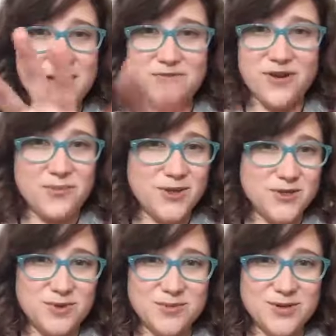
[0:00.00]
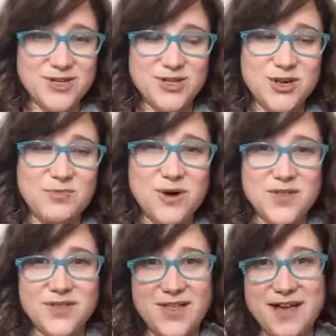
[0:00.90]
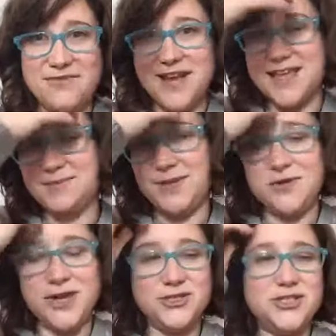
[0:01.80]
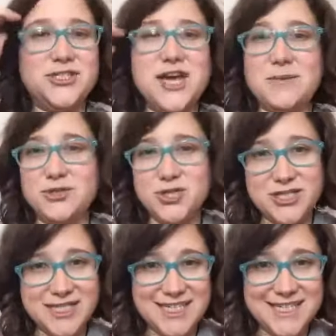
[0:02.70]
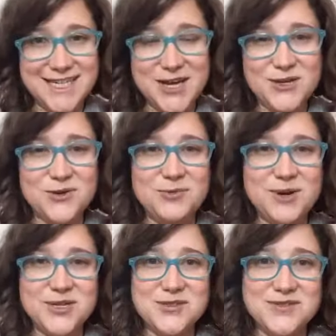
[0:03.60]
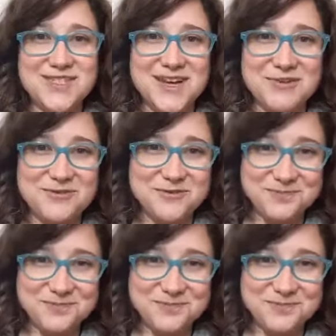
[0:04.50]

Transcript: for a bunch of people to jump on the live and ask me questions. I'm just going to tell you a bunch of stuff.